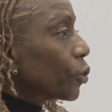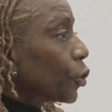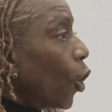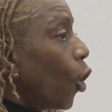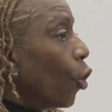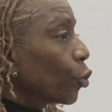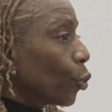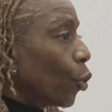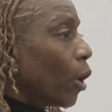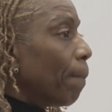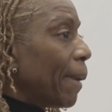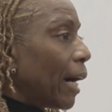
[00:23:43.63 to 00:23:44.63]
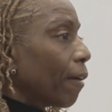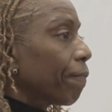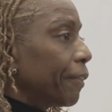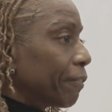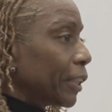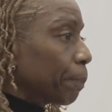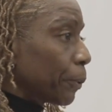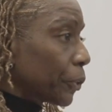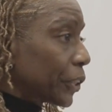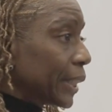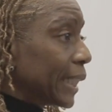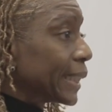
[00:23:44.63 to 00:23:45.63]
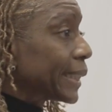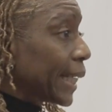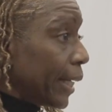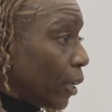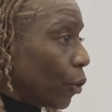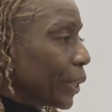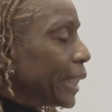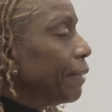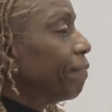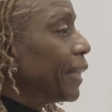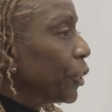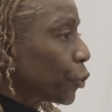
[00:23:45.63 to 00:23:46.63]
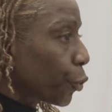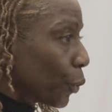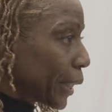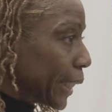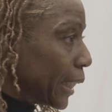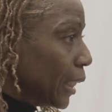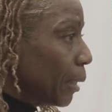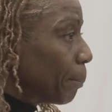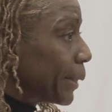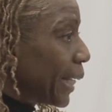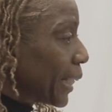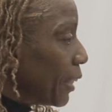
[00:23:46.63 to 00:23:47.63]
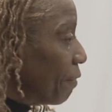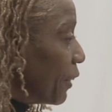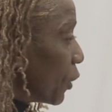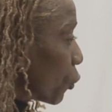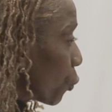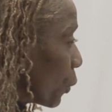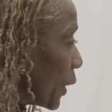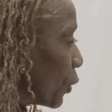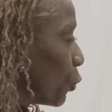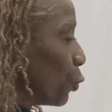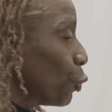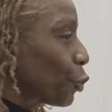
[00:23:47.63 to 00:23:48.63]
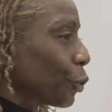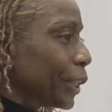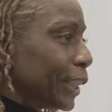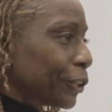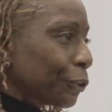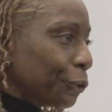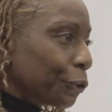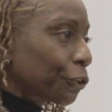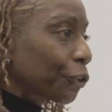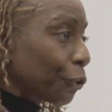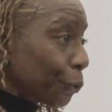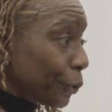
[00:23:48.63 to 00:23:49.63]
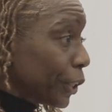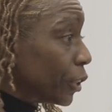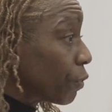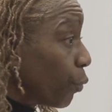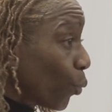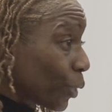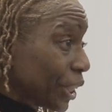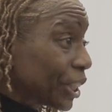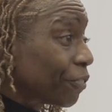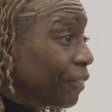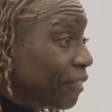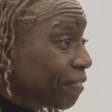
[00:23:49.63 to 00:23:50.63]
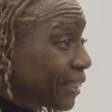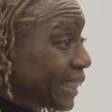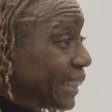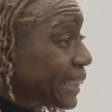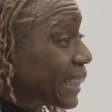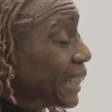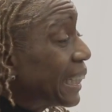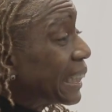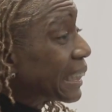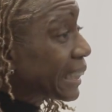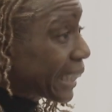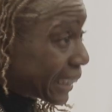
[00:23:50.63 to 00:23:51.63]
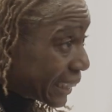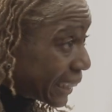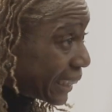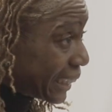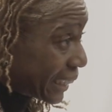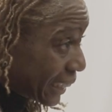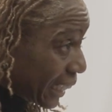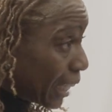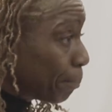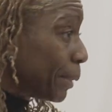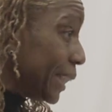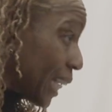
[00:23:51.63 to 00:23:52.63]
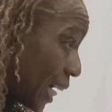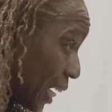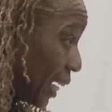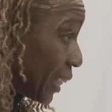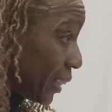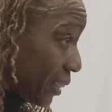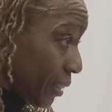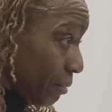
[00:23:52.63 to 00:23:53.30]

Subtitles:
Total, about 50% tell eventually, but that eventually is usually into your 30s, 40s, 50s, 60s, and beyond.